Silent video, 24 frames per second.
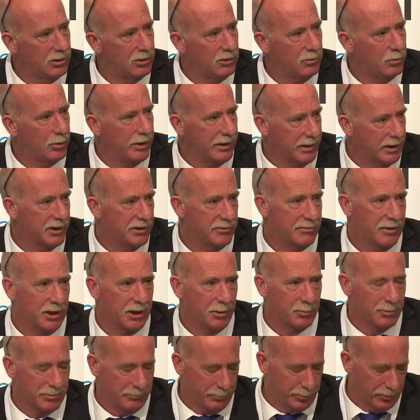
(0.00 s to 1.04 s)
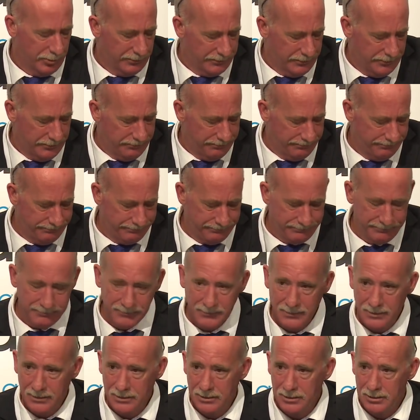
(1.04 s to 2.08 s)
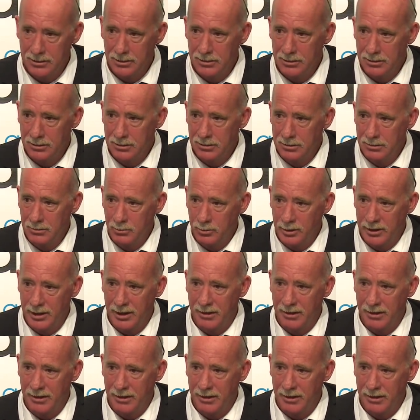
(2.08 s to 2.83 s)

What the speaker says: we get a development profit. We